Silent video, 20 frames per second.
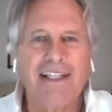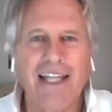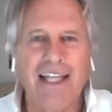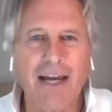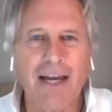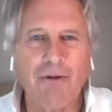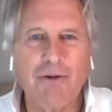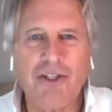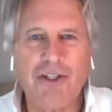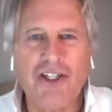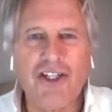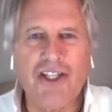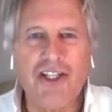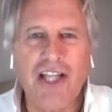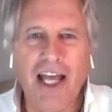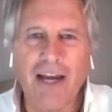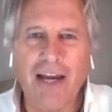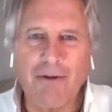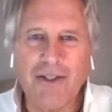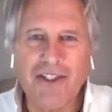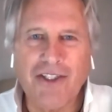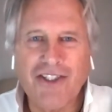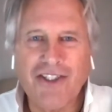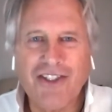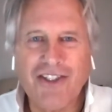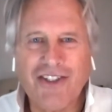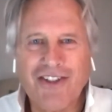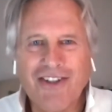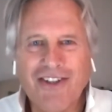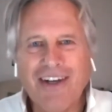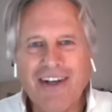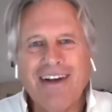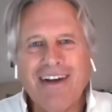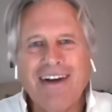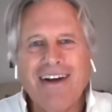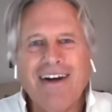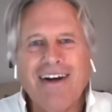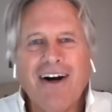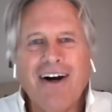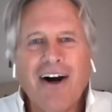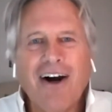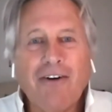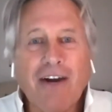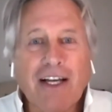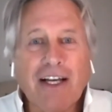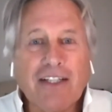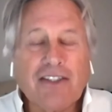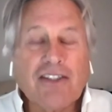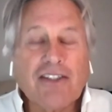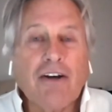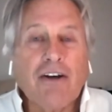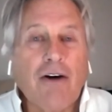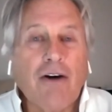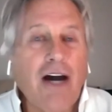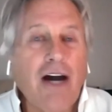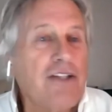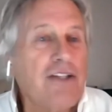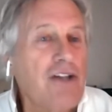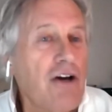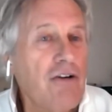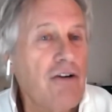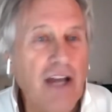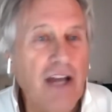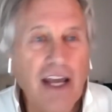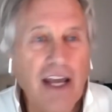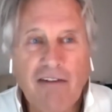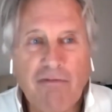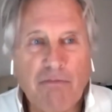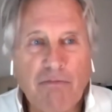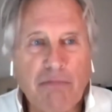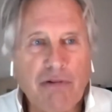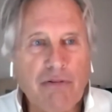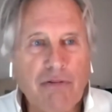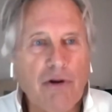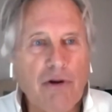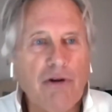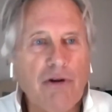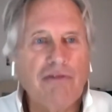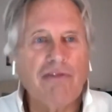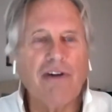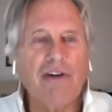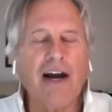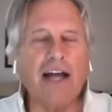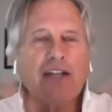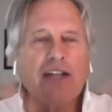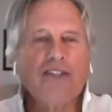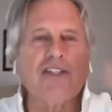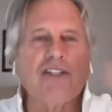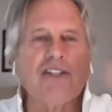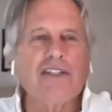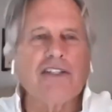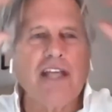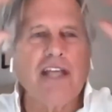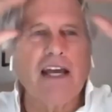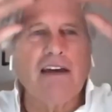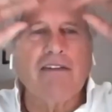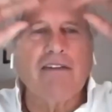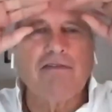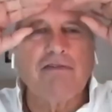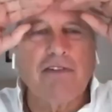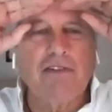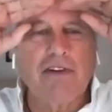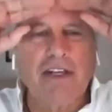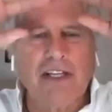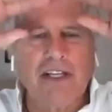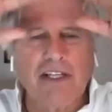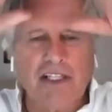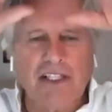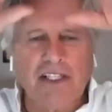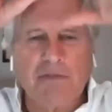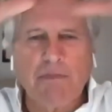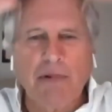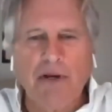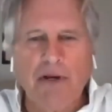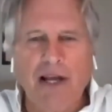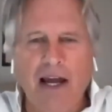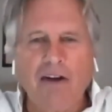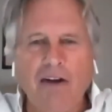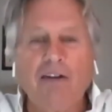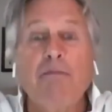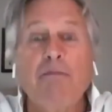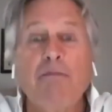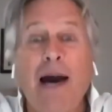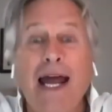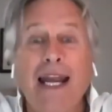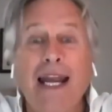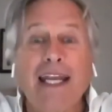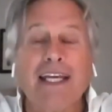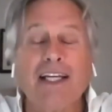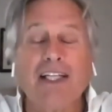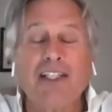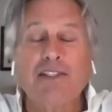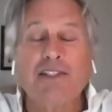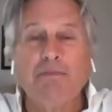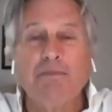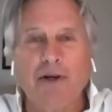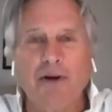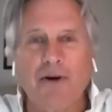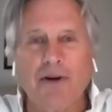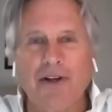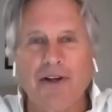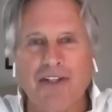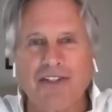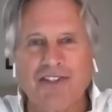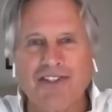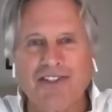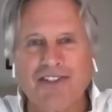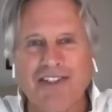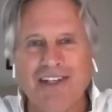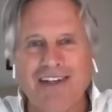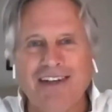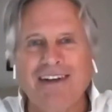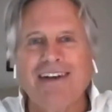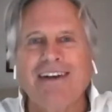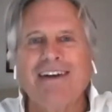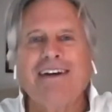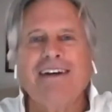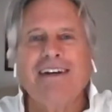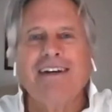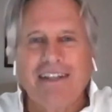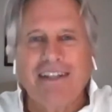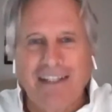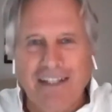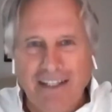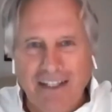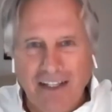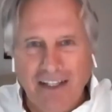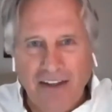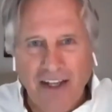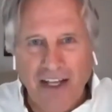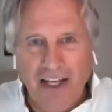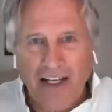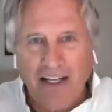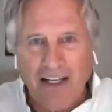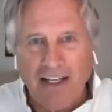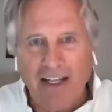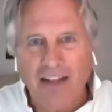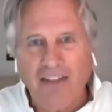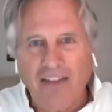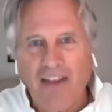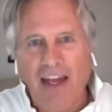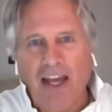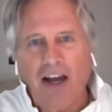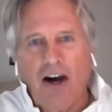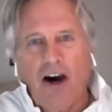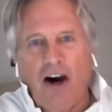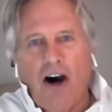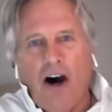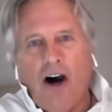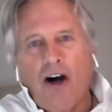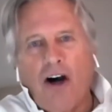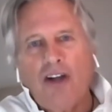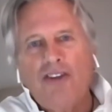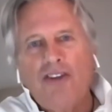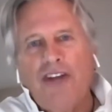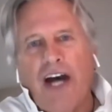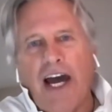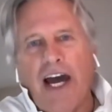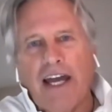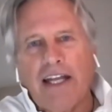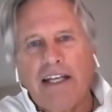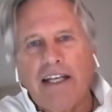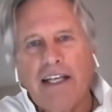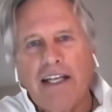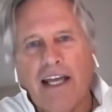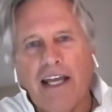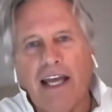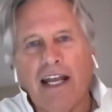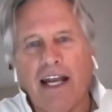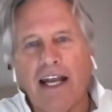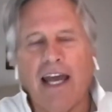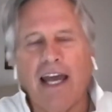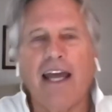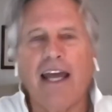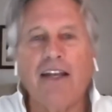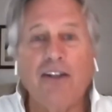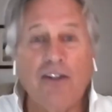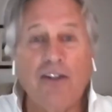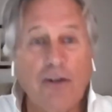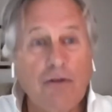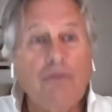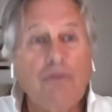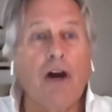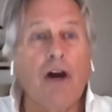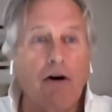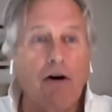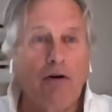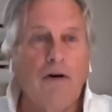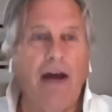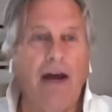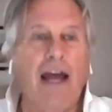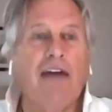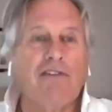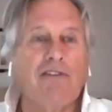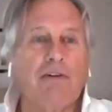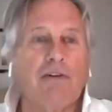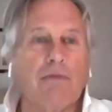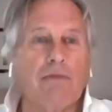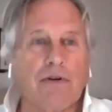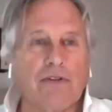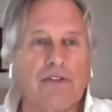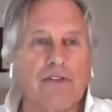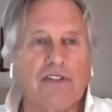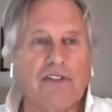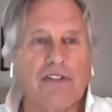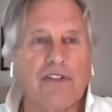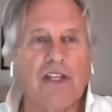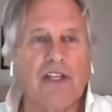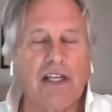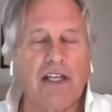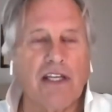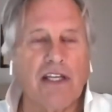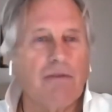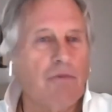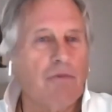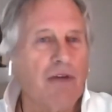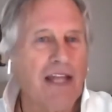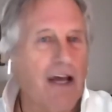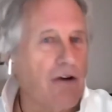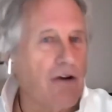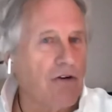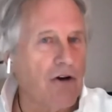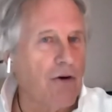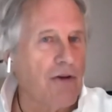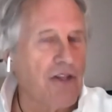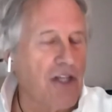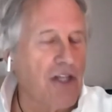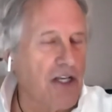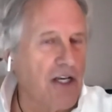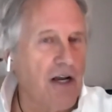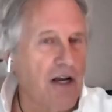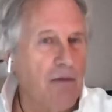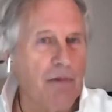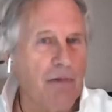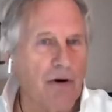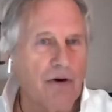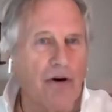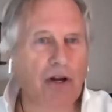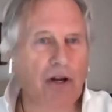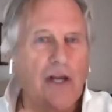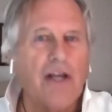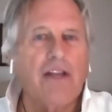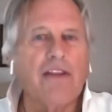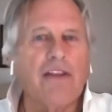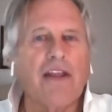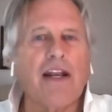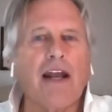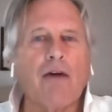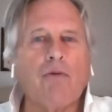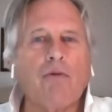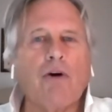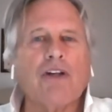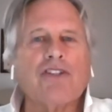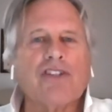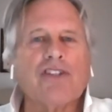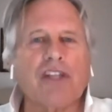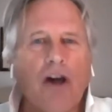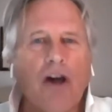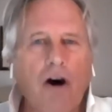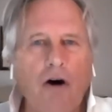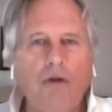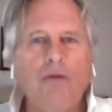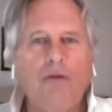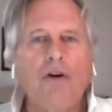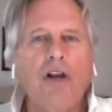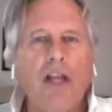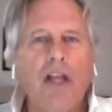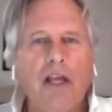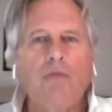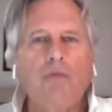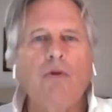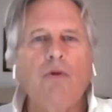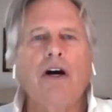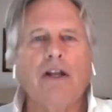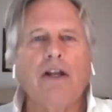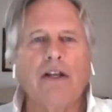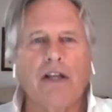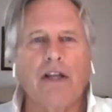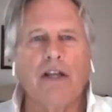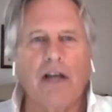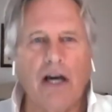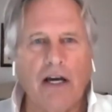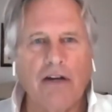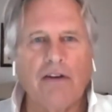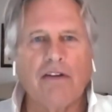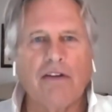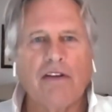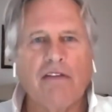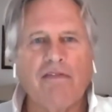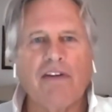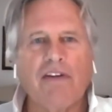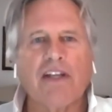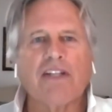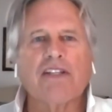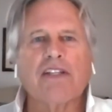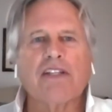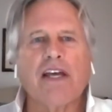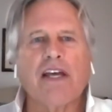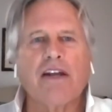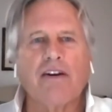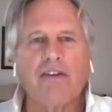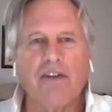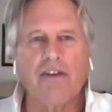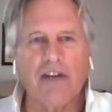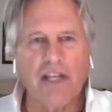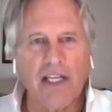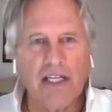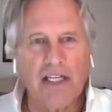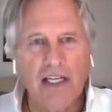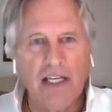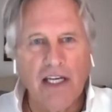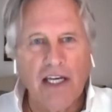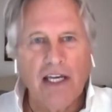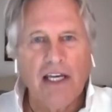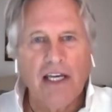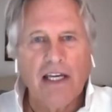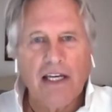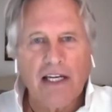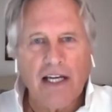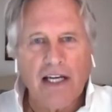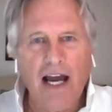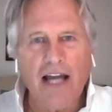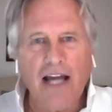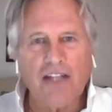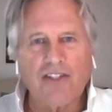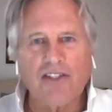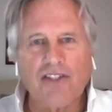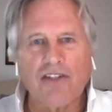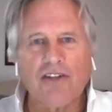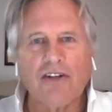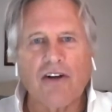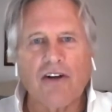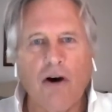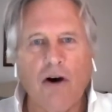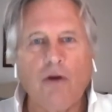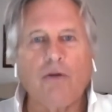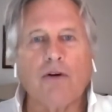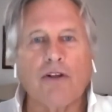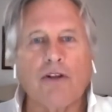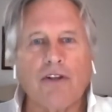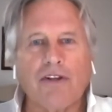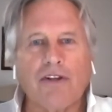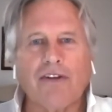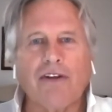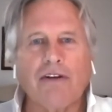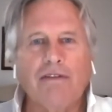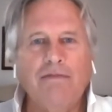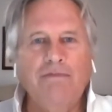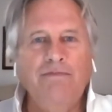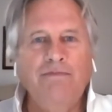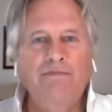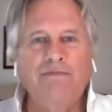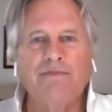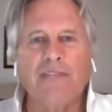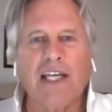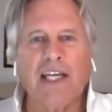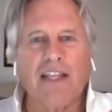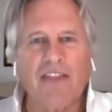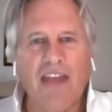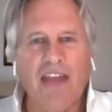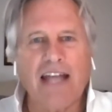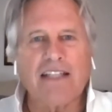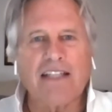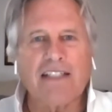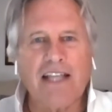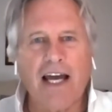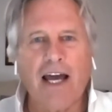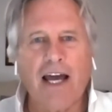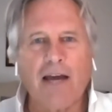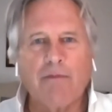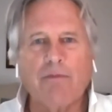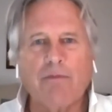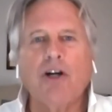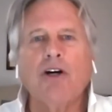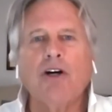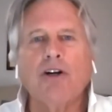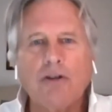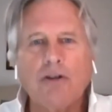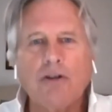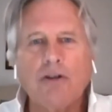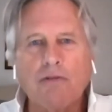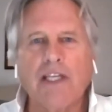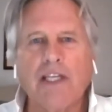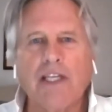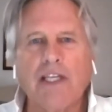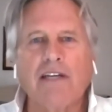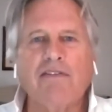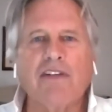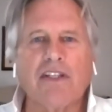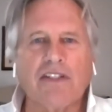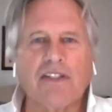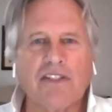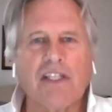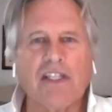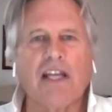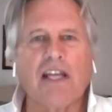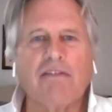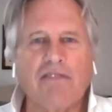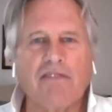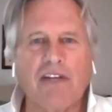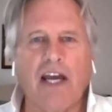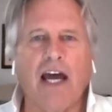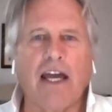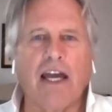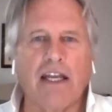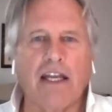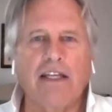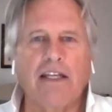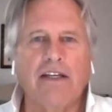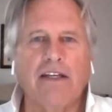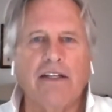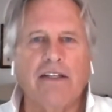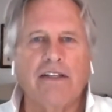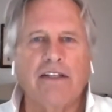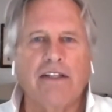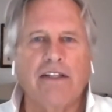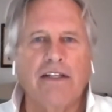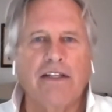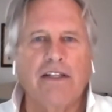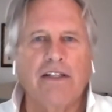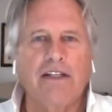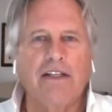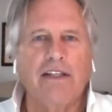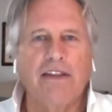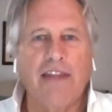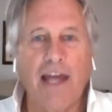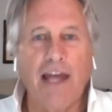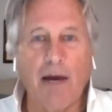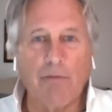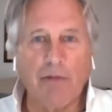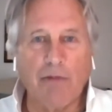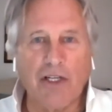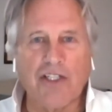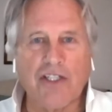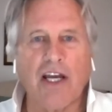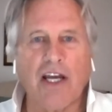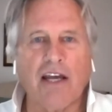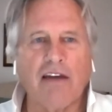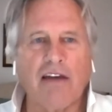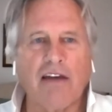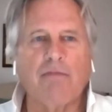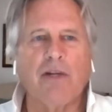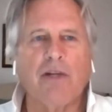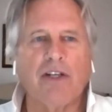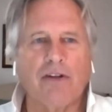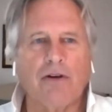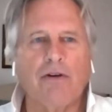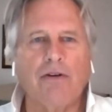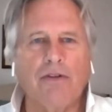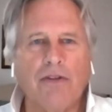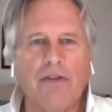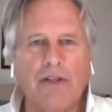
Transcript: Language is language. All right, so I don't have proof. I just have an out-of-body experience that they all died. And I do know afterwards that, without knowing the number, that I was the only one under the ventilator in Kaiser, Oakland, at that time, who lived instead of died. That much I have been told.